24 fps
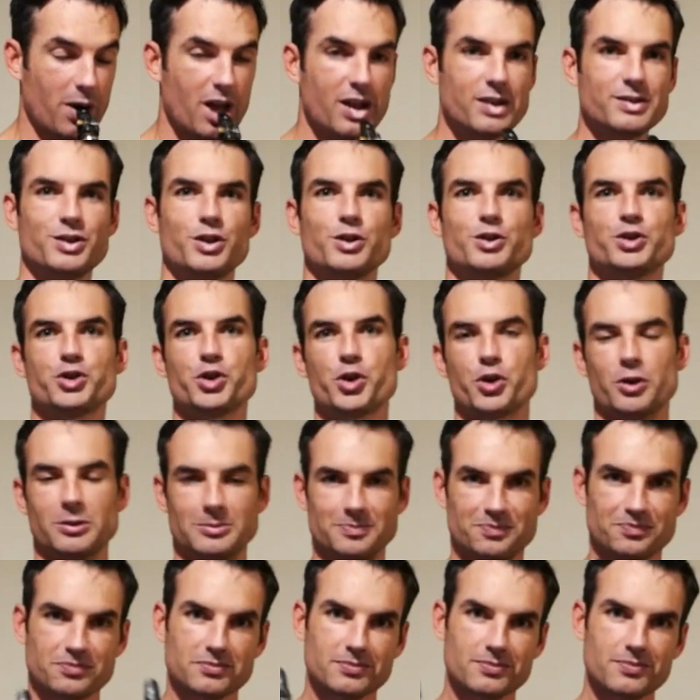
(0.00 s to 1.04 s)
So sure,
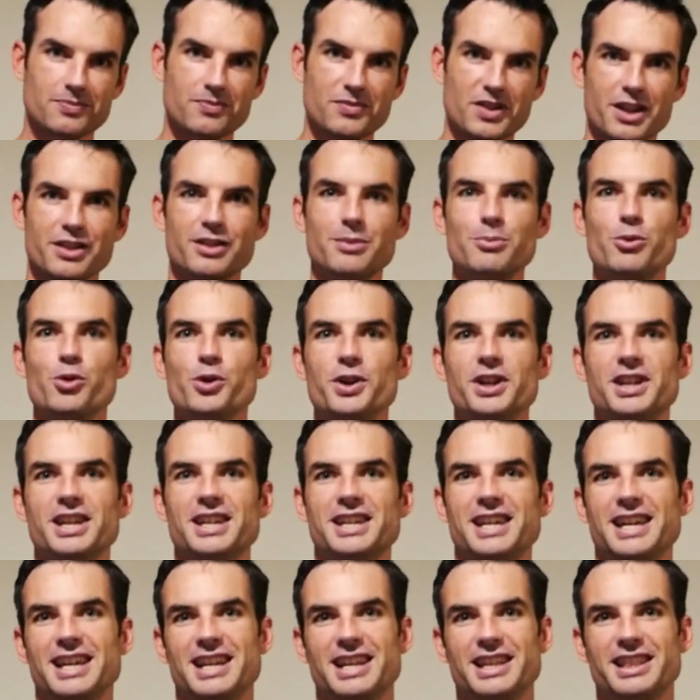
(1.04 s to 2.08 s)
the more you can
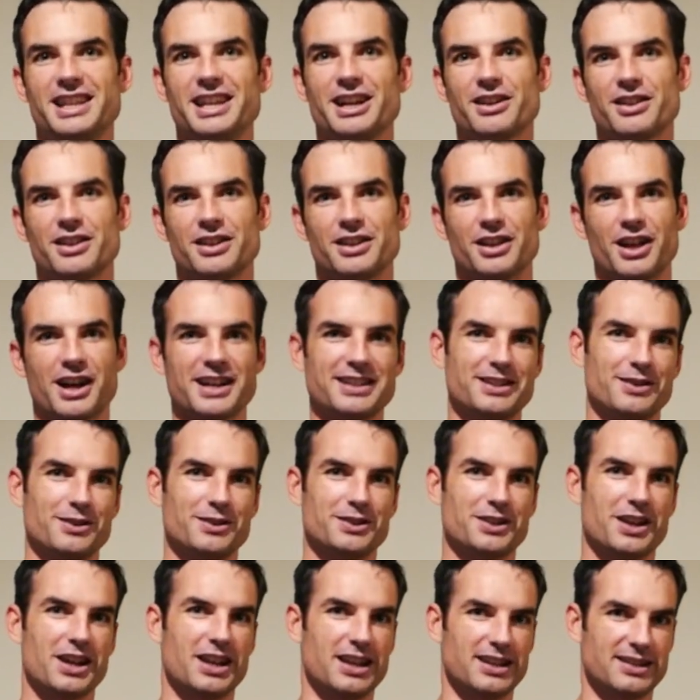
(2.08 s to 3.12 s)
get in there, the nicer
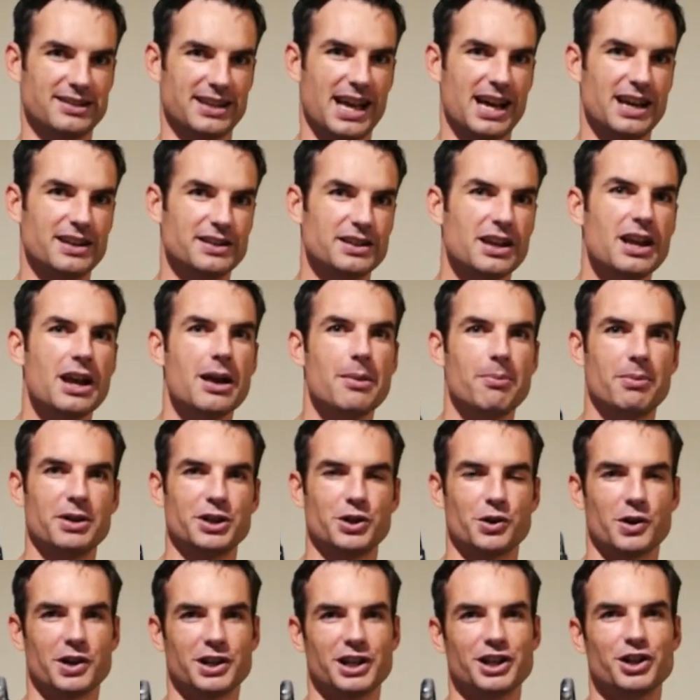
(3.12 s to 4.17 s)
it's going to sound, but
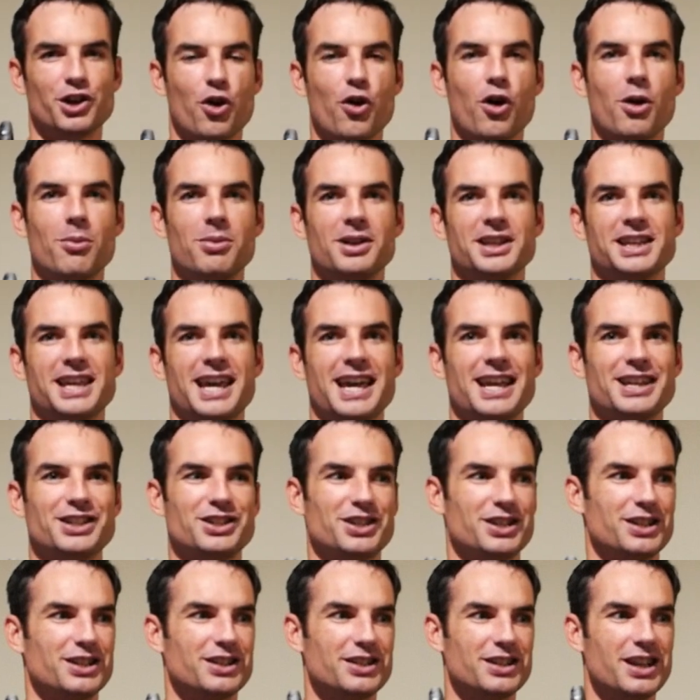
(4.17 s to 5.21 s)
you're under no
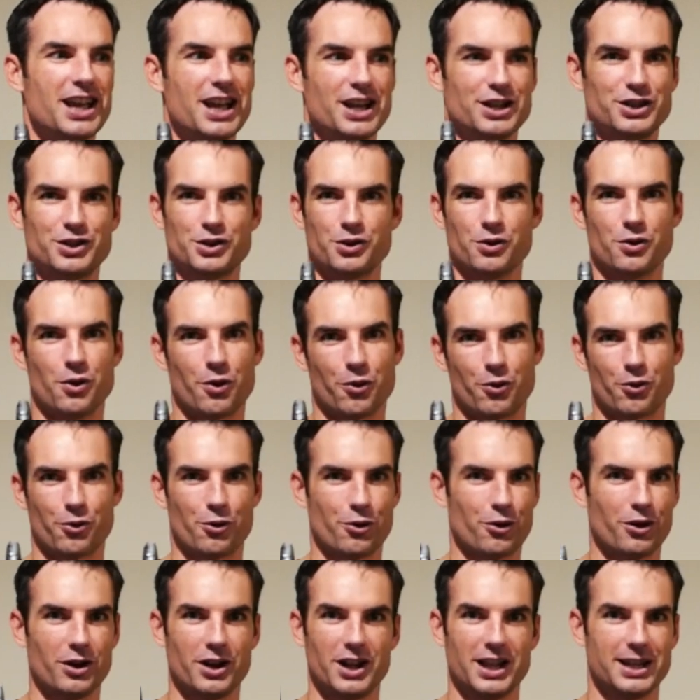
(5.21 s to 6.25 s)
obligation to
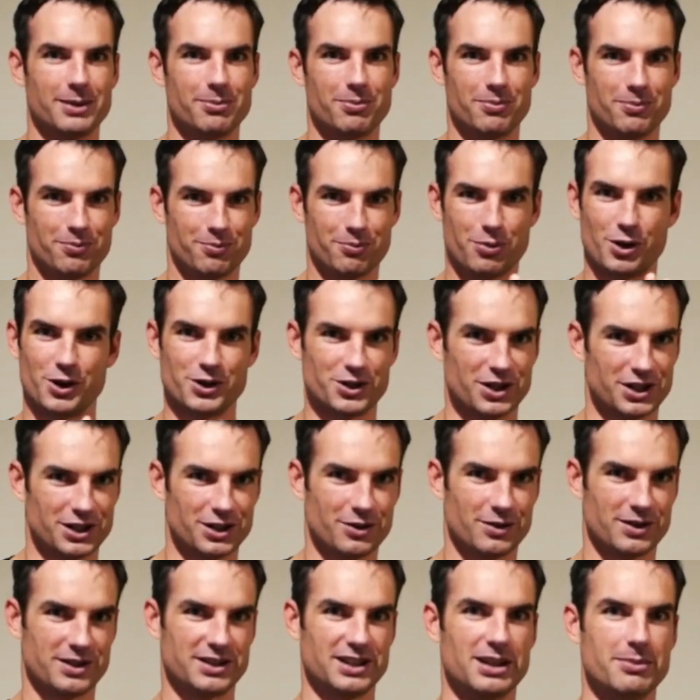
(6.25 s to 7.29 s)
really push it
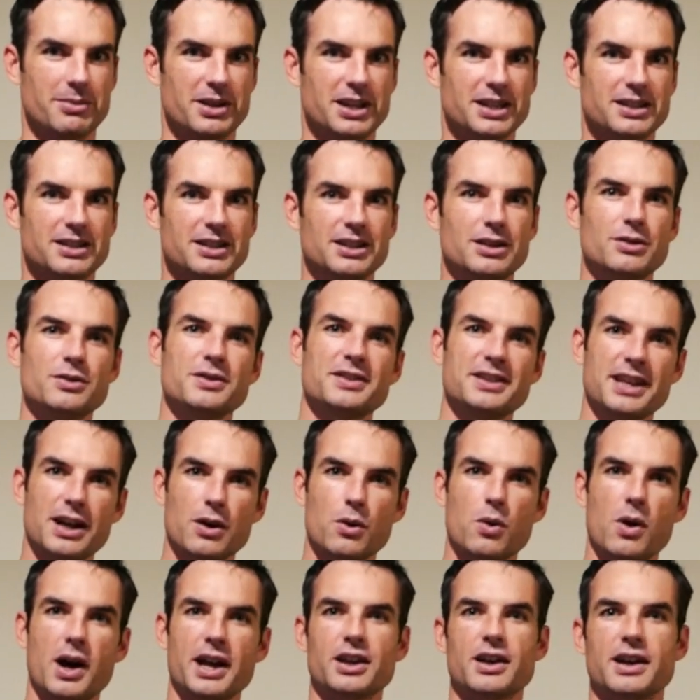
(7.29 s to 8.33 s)
to its limit. It'll
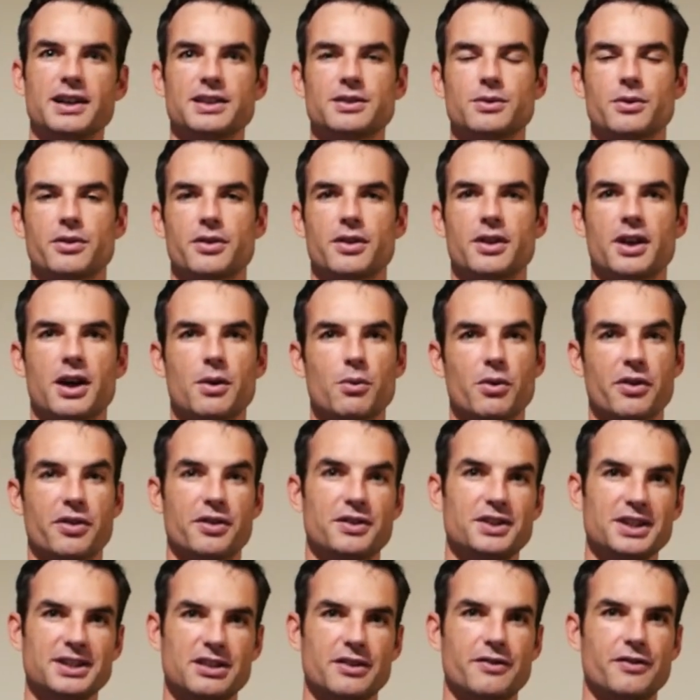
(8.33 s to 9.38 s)
sound quite nice with
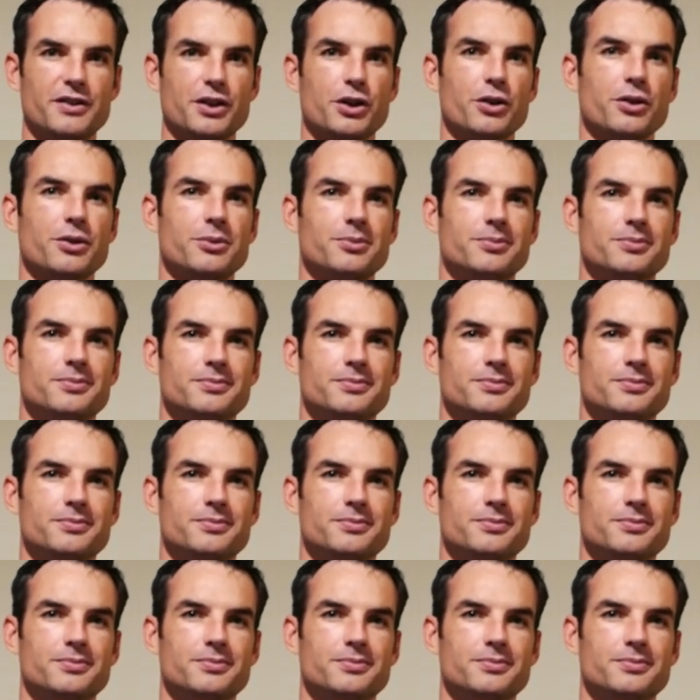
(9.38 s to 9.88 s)
just a few.